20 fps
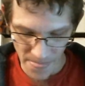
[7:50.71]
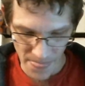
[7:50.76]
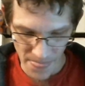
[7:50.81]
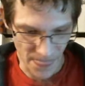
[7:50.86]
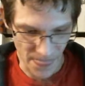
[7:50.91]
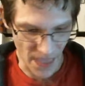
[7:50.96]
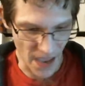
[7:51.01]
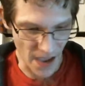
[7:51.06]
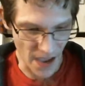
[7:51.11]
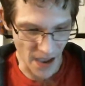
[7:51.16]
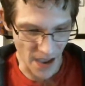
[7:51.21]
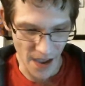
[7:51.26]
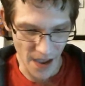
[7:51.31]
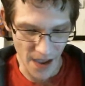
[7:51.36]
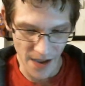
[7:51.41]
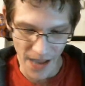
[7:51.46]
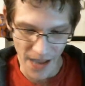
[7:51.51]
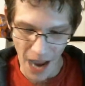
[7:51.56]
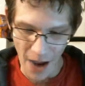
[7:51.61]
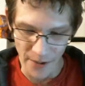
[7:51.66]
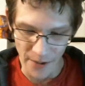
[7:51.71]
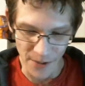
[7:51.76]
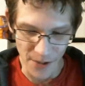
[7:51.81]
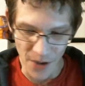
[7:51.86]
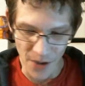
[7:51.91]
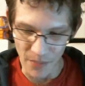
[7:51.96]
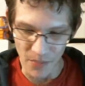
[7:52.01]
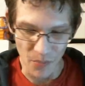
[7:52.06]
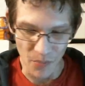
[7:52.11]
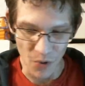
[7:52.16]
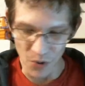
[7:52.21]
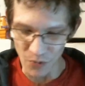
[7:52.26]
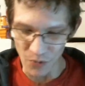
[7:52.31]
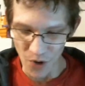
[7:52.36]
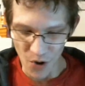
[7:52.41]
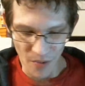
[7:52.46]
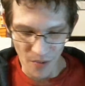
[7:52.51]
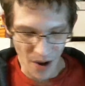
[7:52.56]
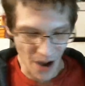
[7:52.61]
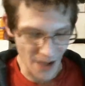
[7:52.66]
They encounter a couple more
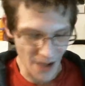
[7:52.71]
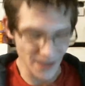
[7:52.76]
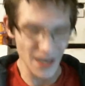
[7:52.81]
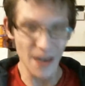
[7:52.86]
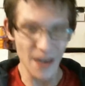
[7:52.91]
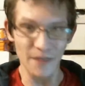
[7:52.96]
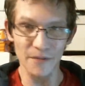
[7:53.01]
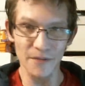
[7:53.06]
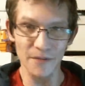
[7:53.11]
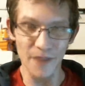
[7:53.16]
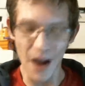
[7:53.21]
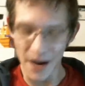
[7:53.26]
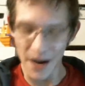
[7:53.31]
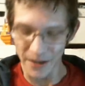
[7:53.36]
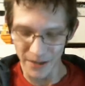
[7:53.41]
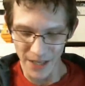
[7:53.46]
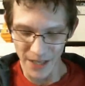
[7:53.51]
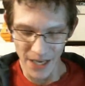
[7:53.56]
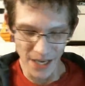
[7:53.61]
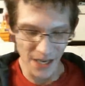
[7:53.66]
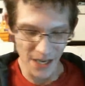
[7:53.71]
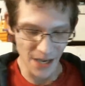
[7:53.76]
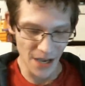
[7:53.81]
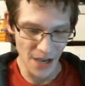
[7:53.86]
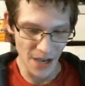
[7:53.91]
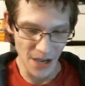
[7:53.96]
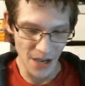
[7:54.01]
robots, and finally